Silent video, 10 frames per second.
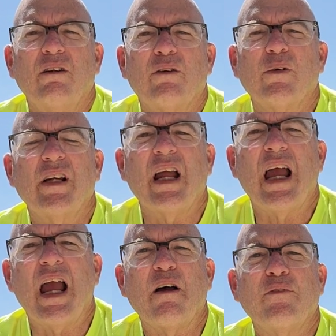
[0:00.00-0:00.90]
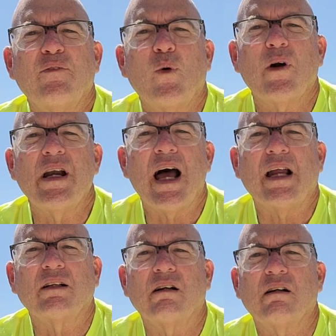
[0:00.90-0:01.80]
three and a half, four
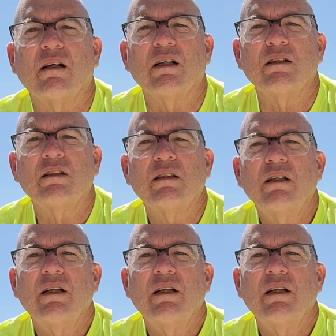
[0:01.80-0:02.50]
knot current.